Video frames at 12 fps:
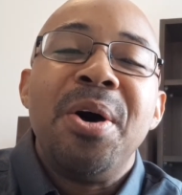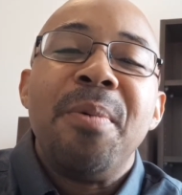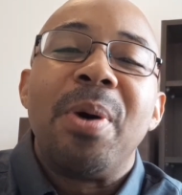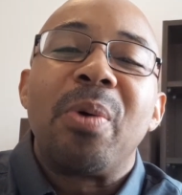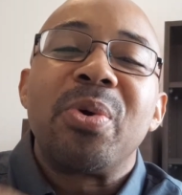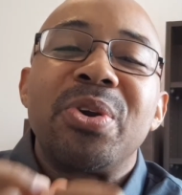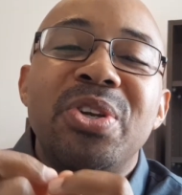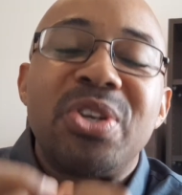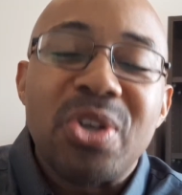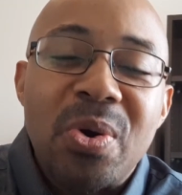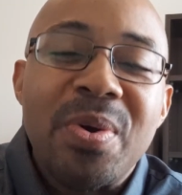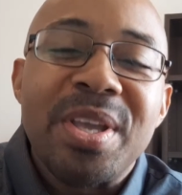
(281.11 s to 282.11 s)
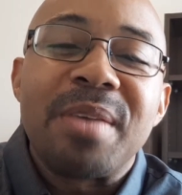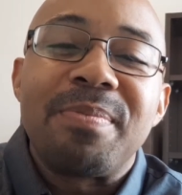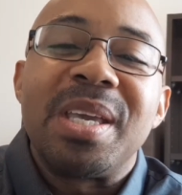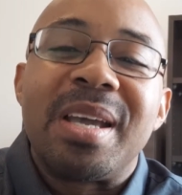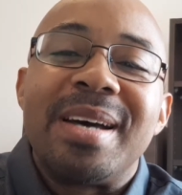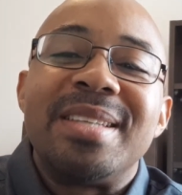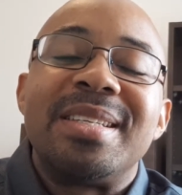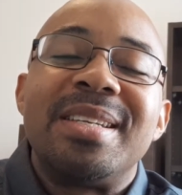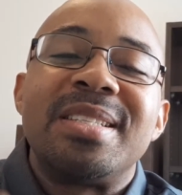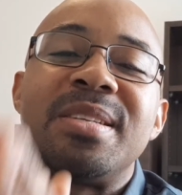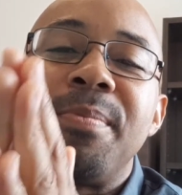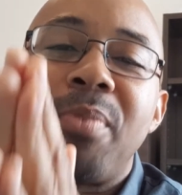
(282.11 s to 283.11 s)
But we're doing it because it
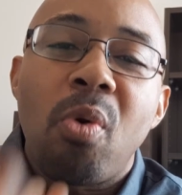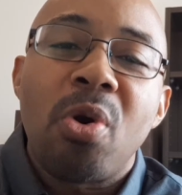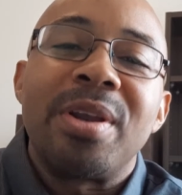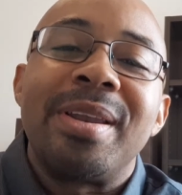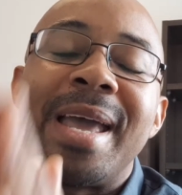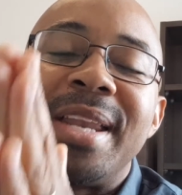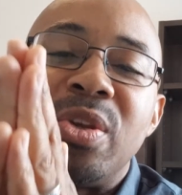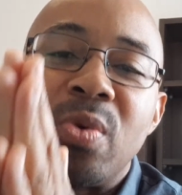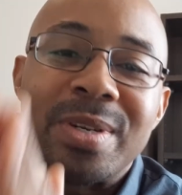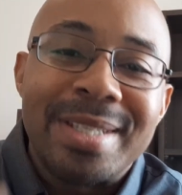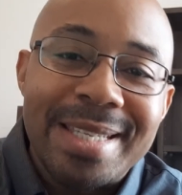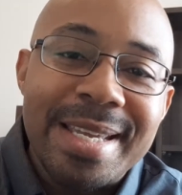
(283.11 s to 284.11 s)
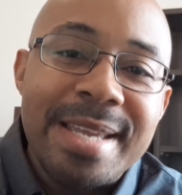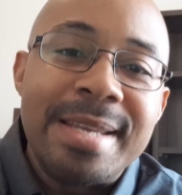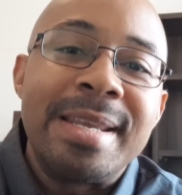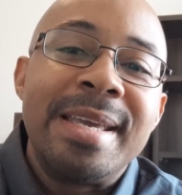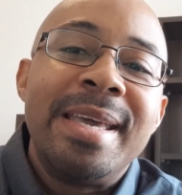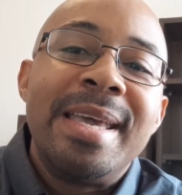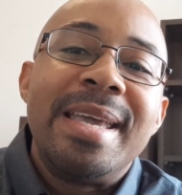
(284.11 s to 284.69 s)
is important that you are seen.